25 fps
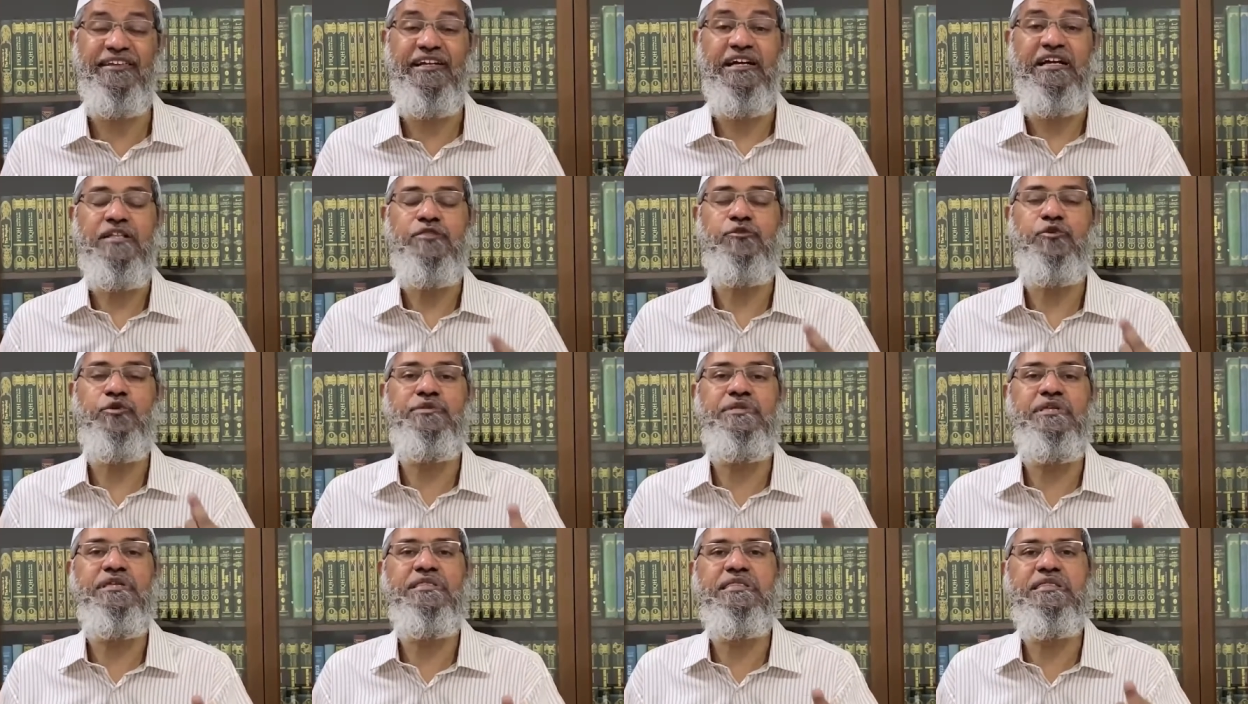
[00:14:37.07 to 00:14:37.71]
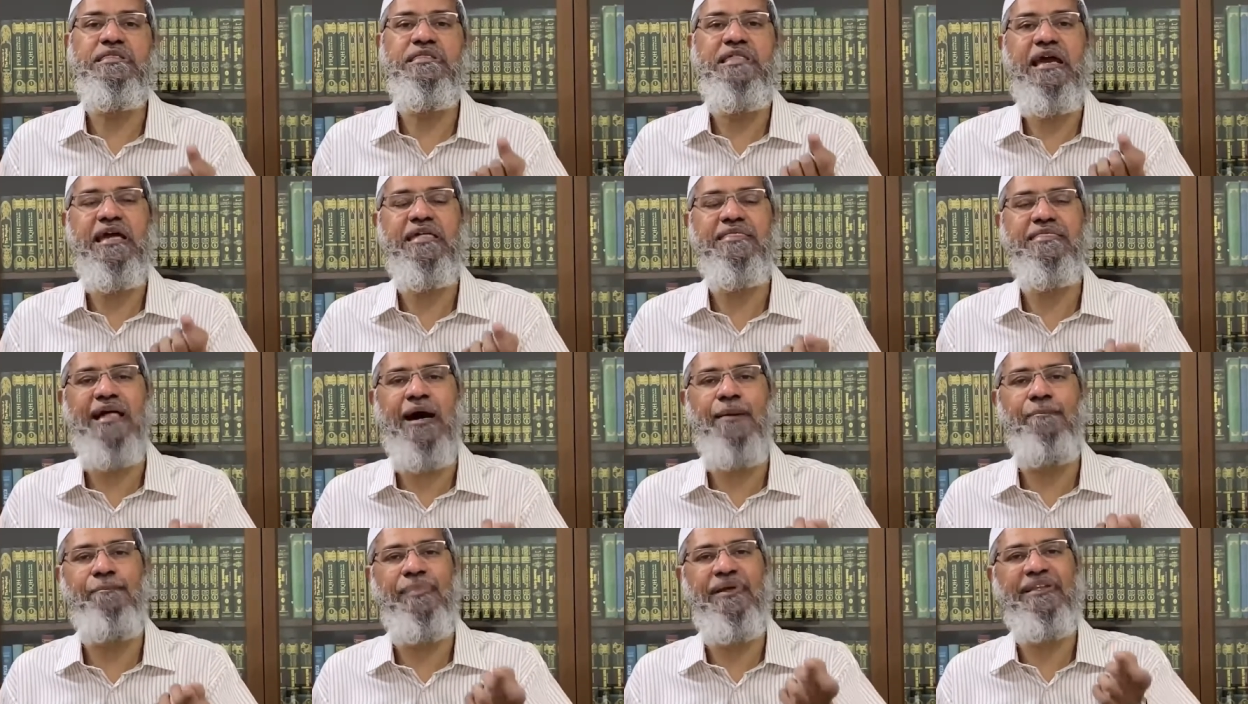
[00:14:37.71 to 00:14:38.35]
So this is the
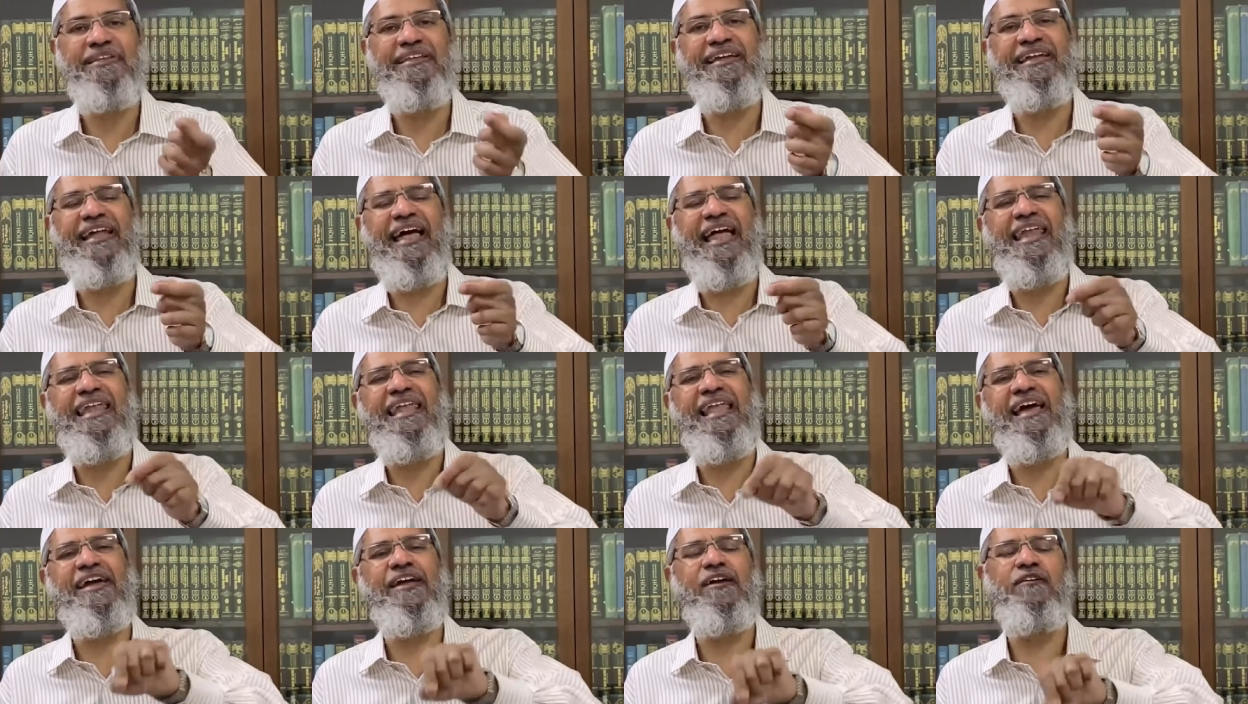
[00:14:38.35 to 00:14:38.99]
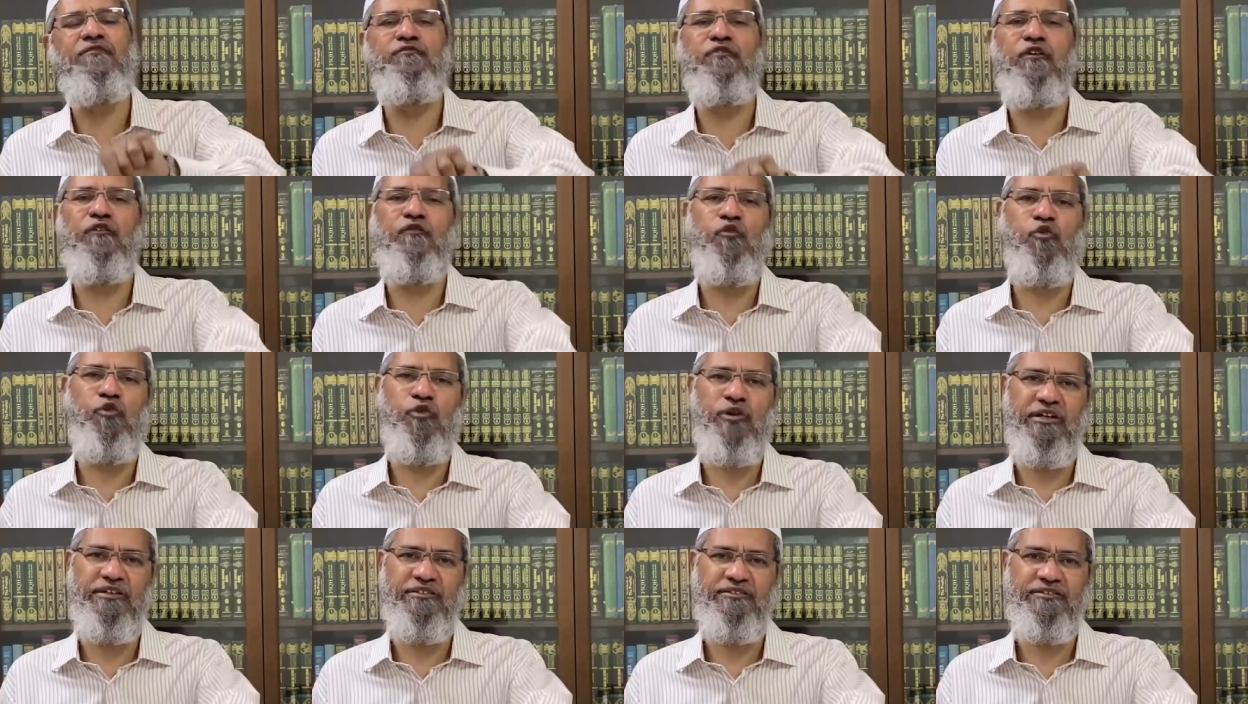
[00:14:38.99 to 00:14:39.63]
example that Allah gives of
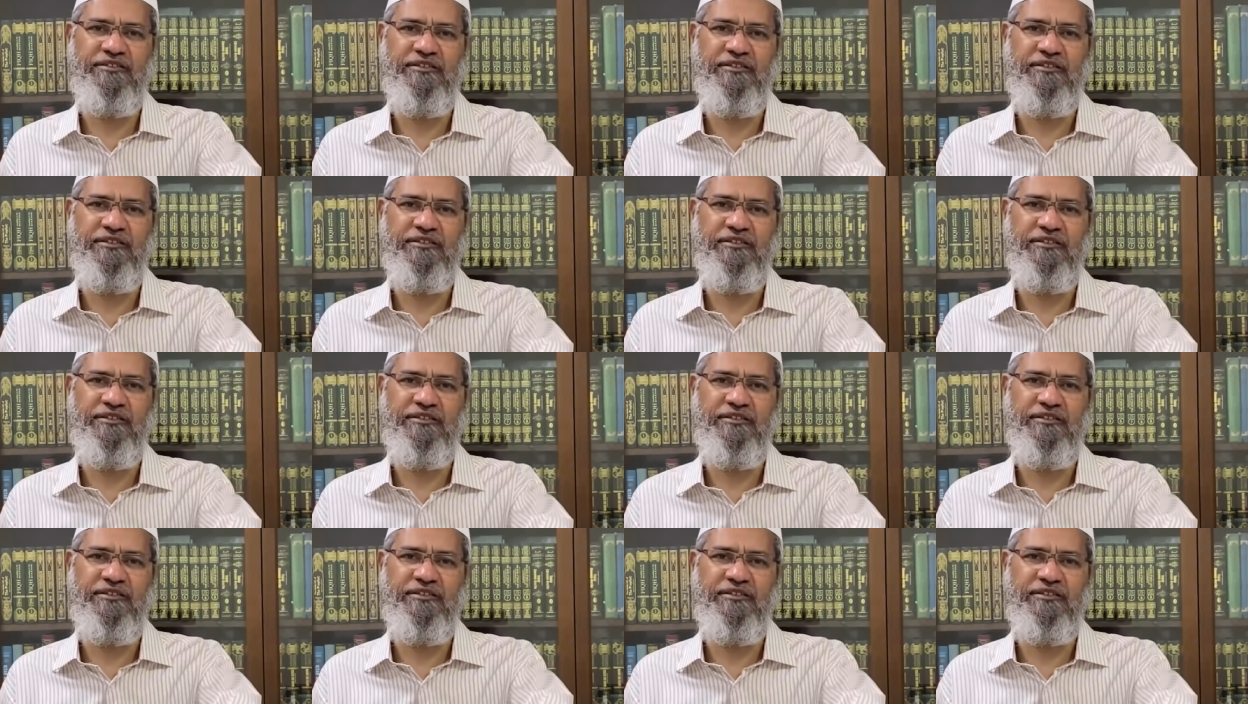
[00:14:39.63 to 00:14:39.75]
locusts.